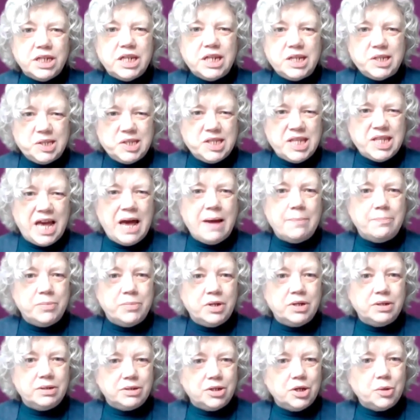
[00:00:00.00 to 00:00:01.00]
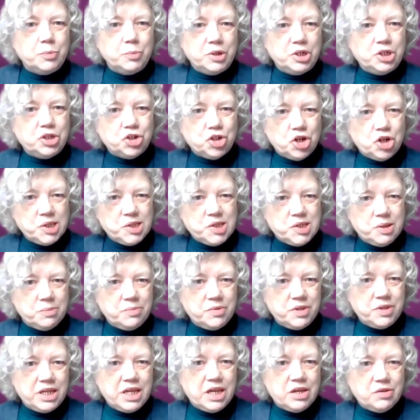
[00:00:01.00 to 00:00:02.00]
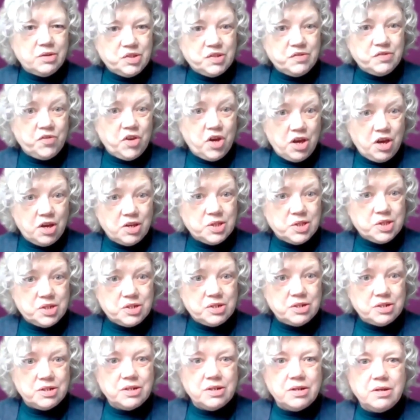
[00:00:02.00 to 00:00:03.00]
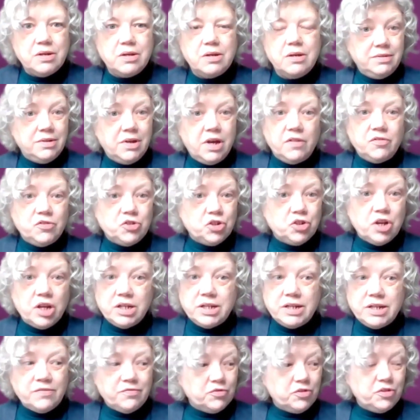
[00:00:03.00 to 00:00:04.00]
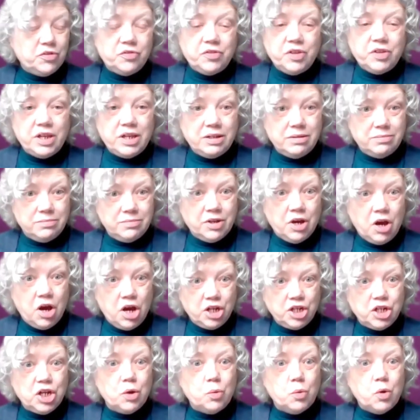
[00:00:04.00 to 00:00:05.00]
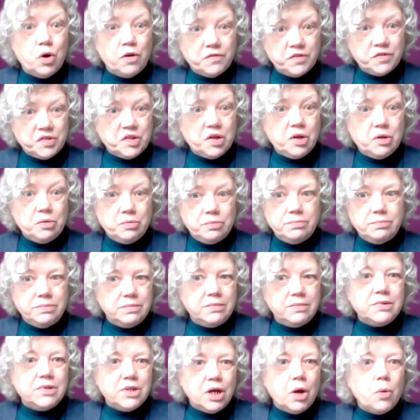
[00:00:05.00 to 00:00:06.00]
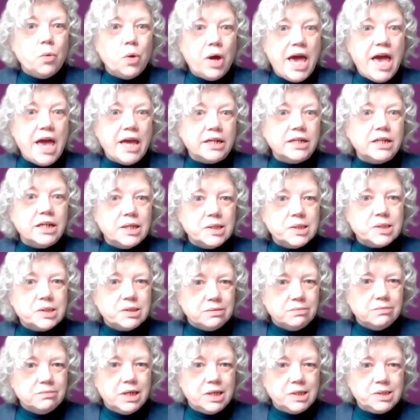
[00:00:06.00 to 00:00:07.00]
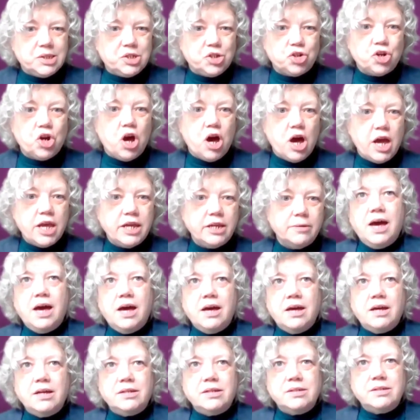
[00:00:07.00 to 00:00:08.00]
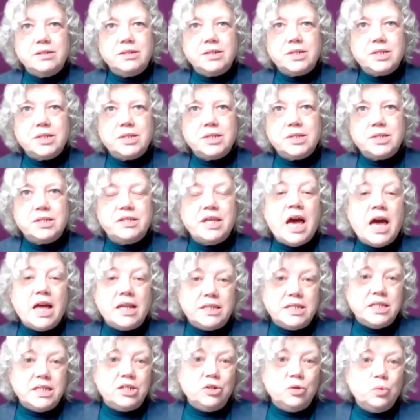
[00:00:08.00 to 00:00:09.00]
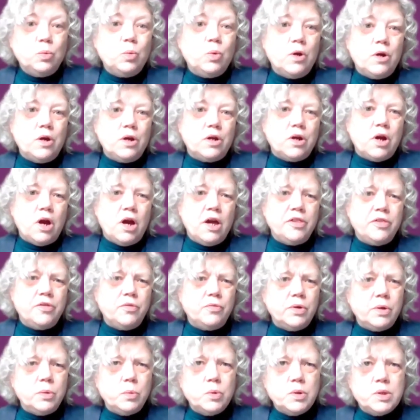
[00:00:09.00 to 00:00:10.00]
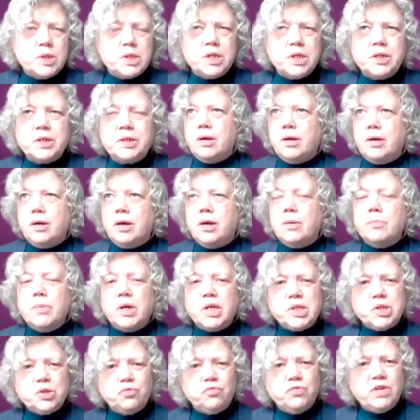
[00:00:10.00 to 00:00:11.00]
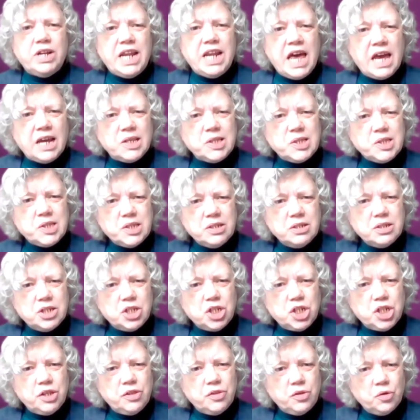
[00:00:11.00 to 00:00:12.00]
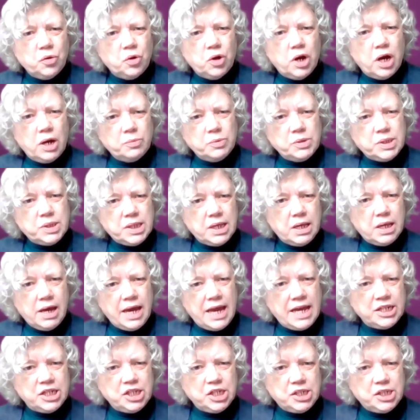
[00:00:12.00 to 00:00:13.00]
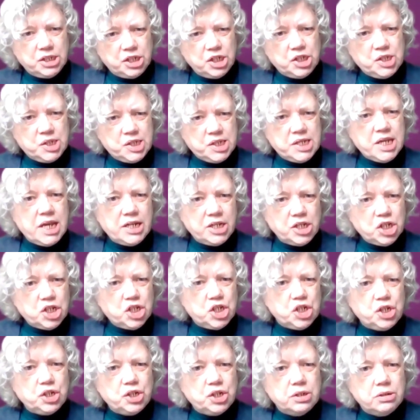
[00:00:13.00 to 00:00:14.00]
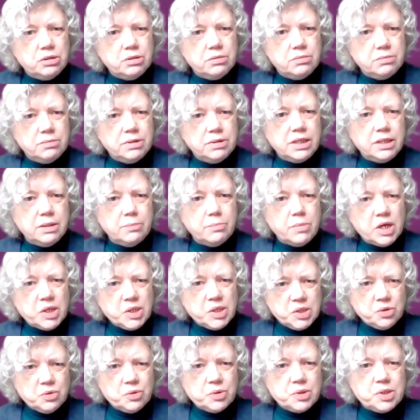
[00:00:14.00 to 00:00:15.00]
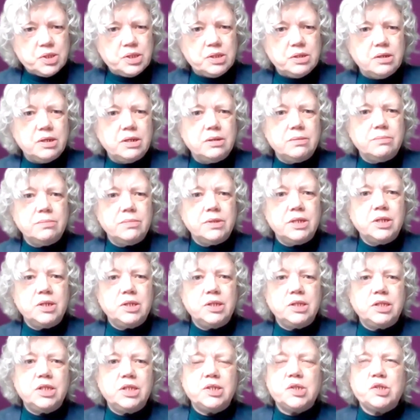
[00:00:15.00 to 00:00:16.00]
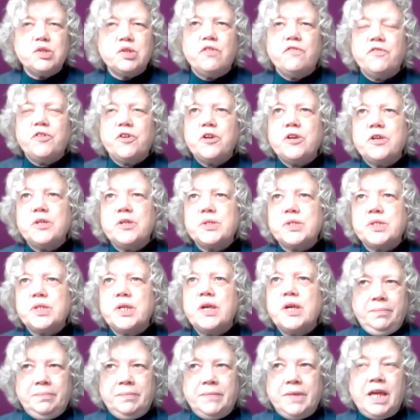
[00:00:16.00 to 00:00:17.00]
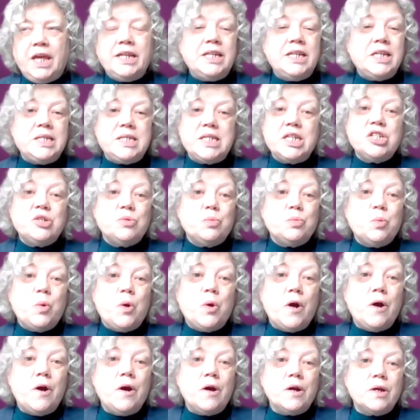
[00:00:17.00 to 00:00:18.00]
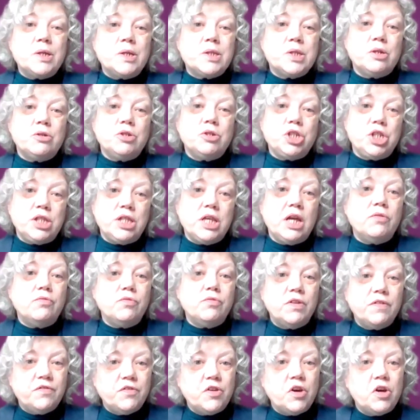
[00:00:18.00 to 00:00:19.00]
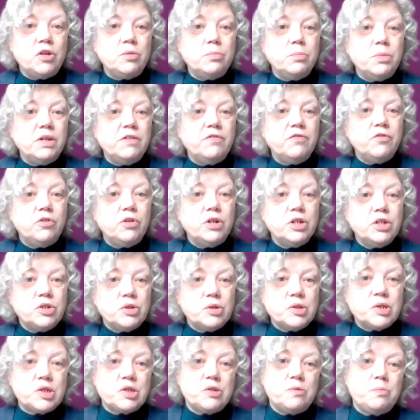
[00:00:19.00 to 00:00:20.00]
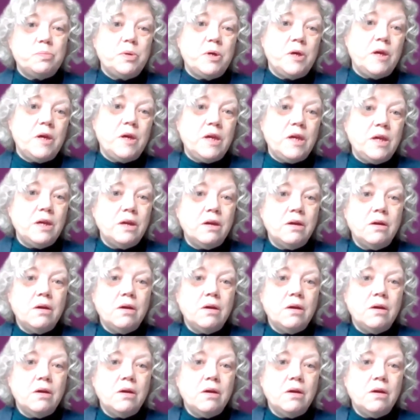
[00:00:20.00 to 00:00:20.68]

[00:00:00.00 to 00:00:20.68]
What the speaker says: it is that, but can we try something else first? I've tried everything that I know of, so go ahead, let's try. And that didn't work either. It was a muscle relaxant. She thought I had just tension in the muscles in the esophagus, and it didn't work. So she then referred me for endoscopy,